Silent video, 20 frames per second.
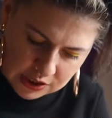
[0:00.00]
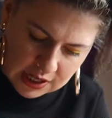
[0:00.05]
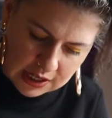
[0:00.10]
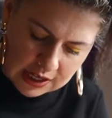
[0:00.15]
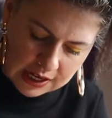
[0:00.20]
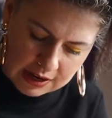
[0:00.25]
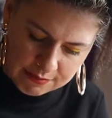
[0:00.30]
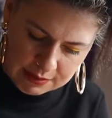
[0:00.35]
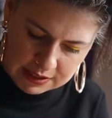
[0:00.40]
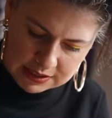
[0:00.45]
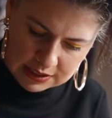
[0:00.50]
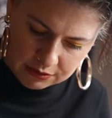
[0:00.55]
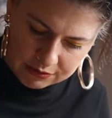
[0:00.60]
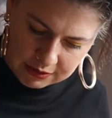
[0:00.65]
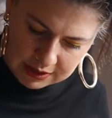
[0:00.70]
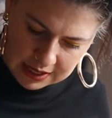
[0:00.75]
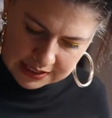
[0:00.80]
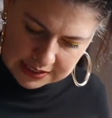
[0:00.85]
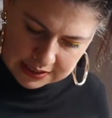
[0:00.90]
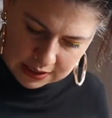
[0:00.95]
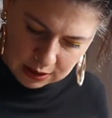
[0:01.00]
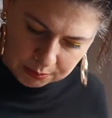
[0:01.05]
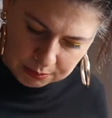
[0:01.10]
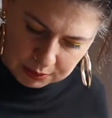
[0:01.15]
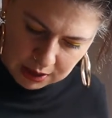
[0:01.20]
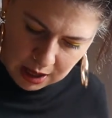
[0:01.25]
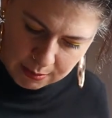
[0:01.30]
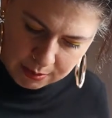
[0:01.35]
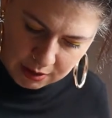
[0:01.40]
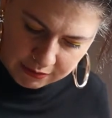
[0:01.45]
gonna give myself a nice little
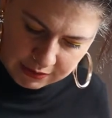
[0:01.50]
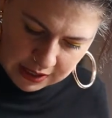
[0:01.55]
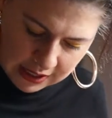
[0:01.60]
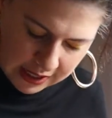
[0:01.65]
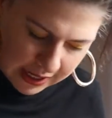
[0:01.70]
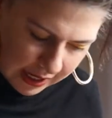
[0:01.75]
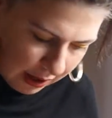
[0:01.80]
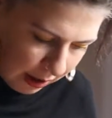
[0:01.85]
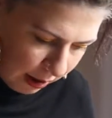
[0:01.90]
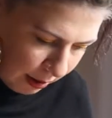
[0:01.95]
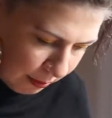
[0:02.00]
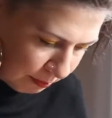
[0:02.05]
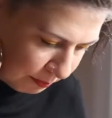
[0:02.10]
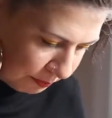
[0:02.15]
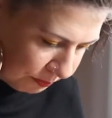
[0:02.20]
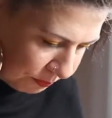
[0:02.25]
blob of it here.